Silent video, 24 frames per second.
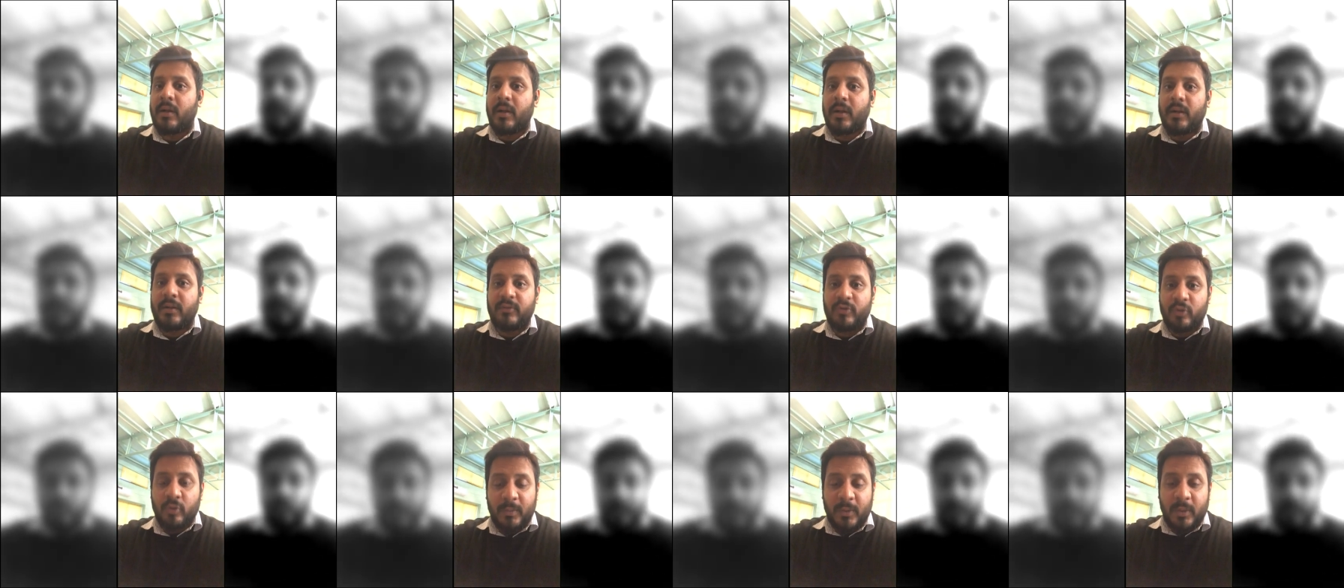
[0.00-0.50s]

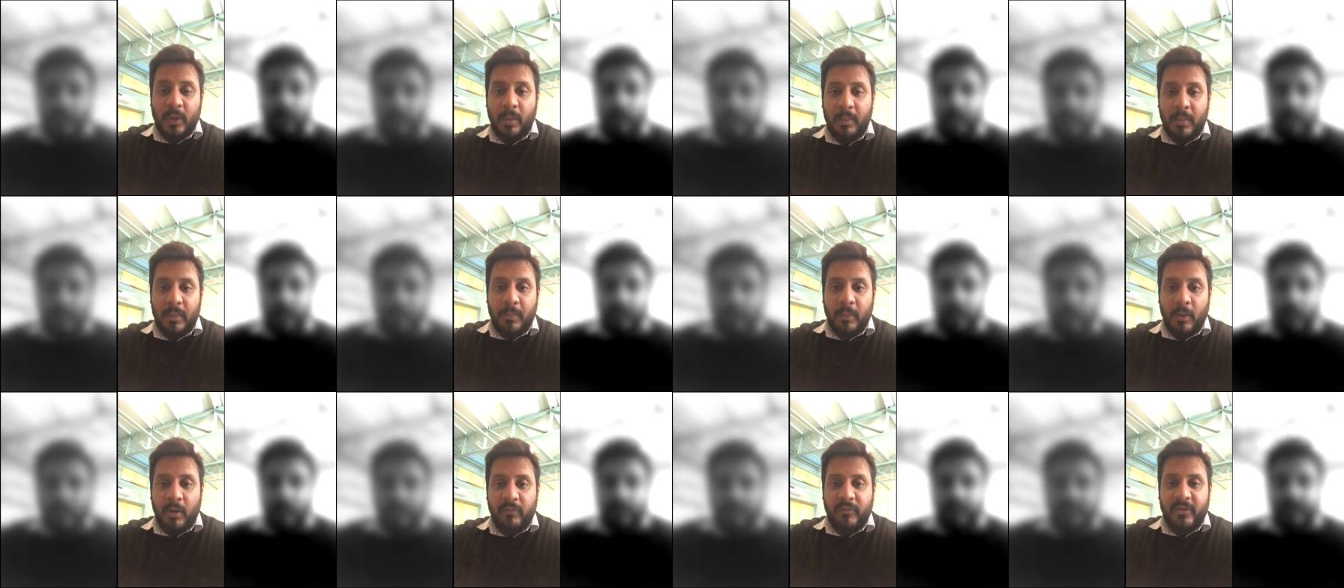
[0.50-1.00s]
supernormal
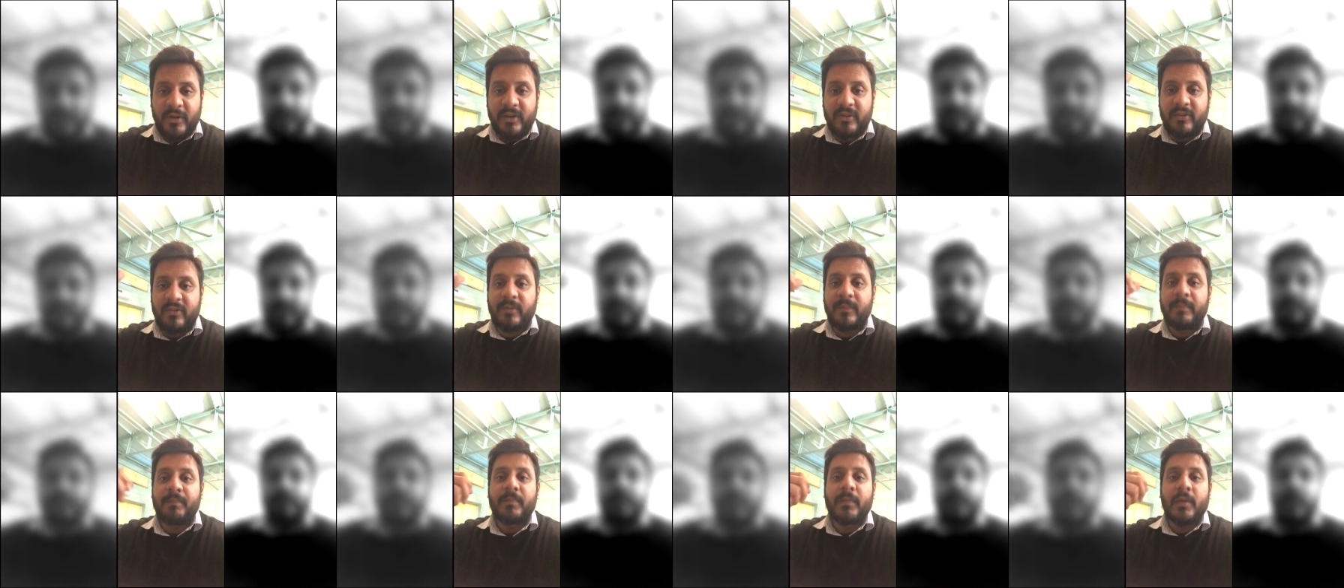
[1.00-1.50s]
profits
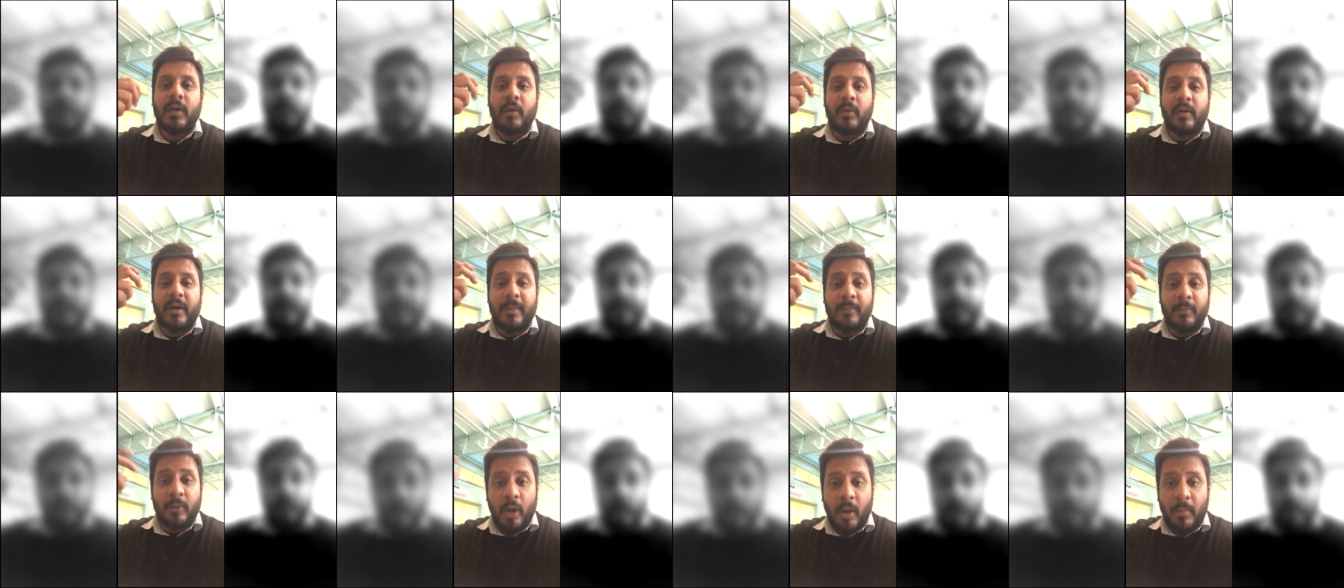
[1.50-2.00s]
or
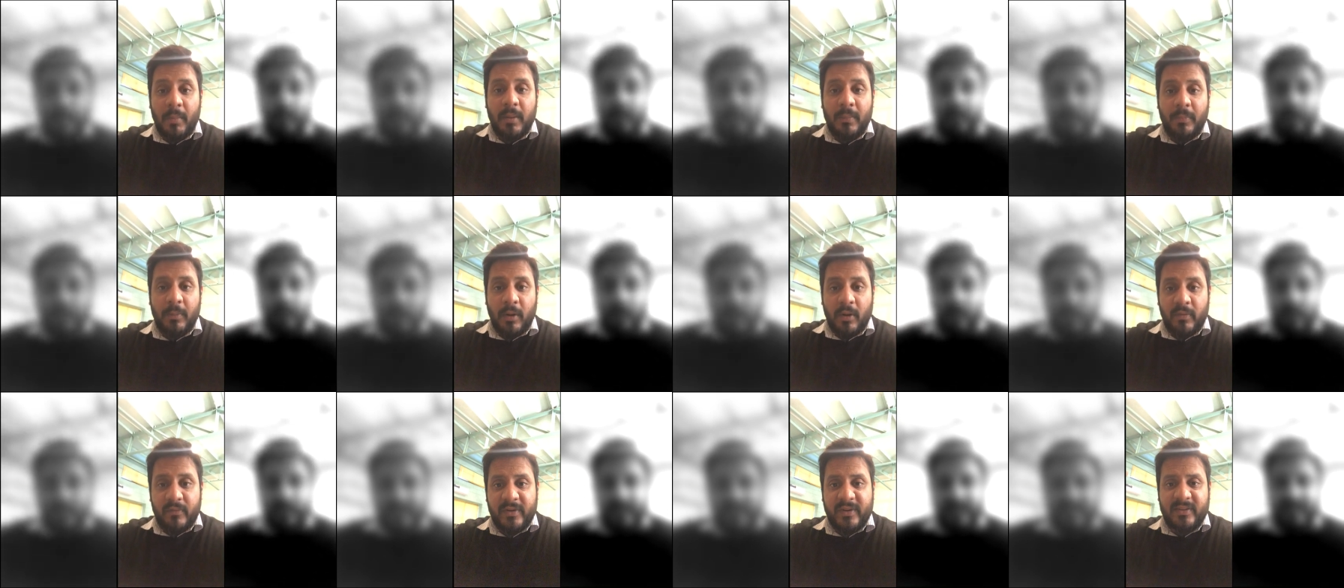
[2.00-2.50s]
abnormal
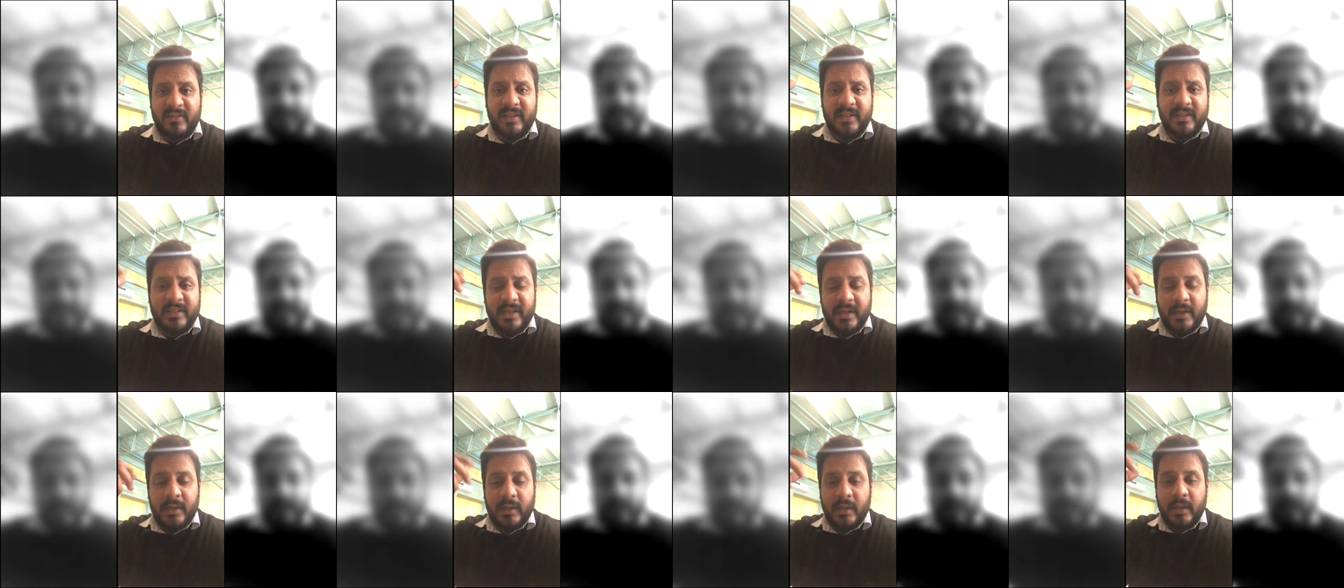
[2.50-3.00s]
profits that
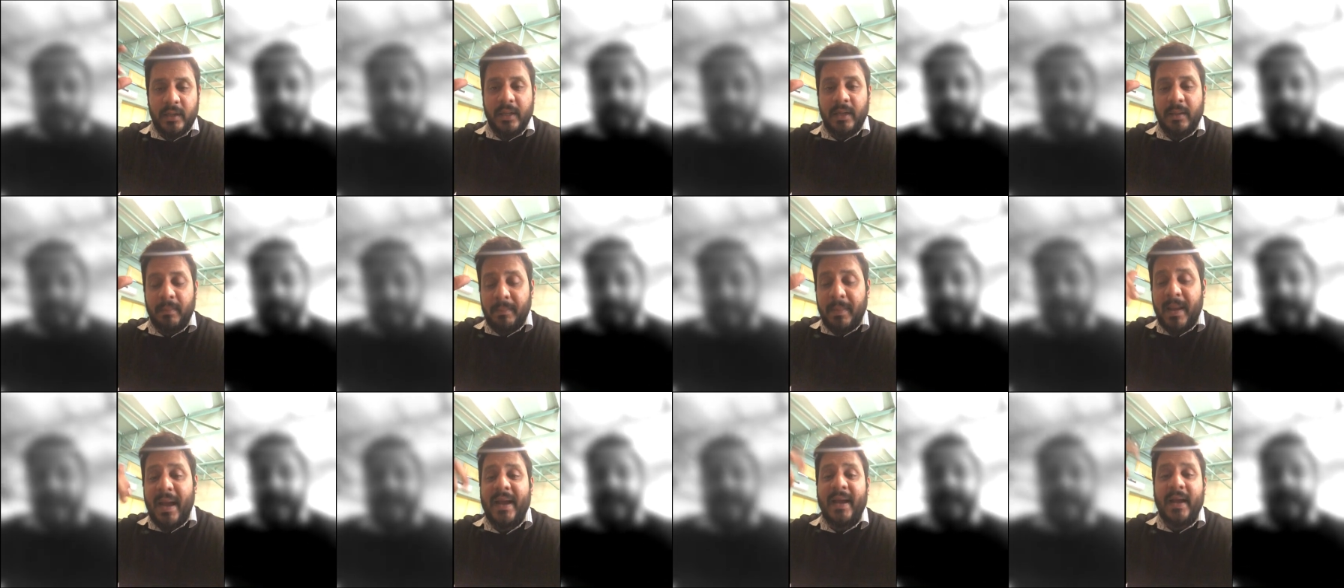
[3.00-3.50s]
they're earning
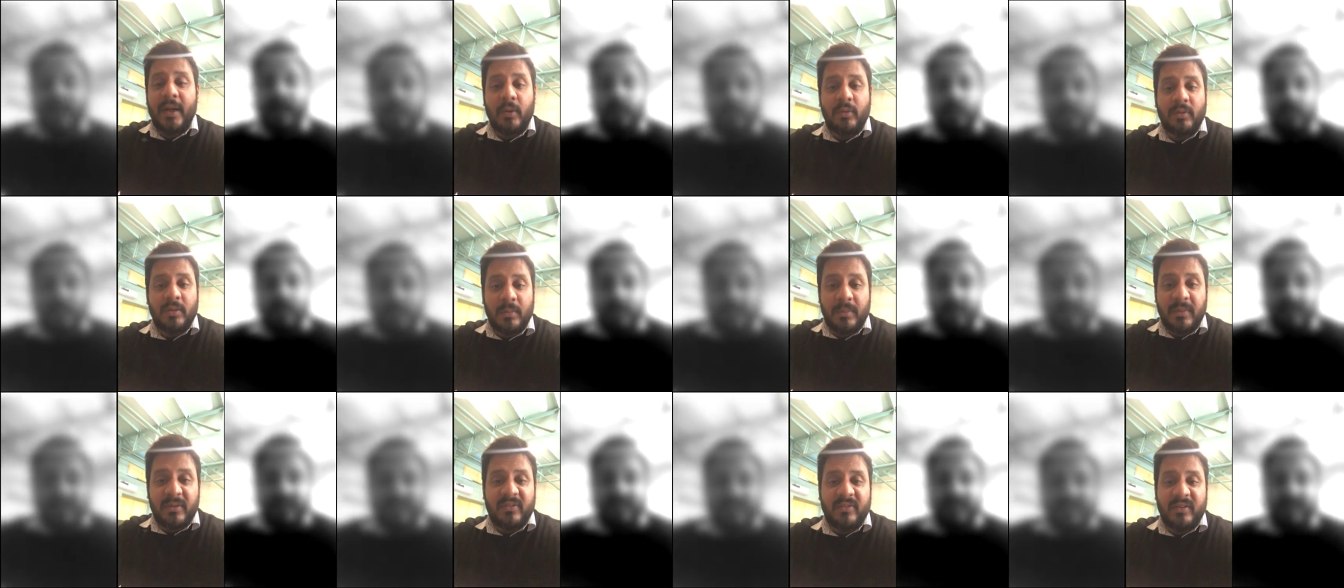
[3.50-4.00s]
back into the
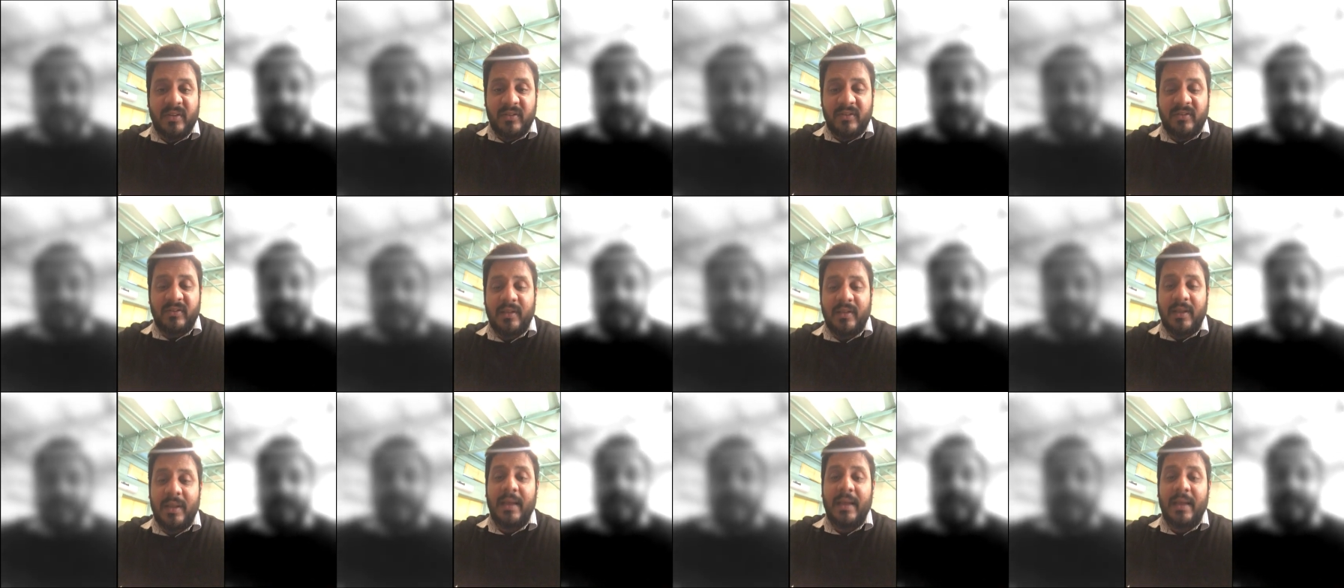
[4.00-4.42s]
business,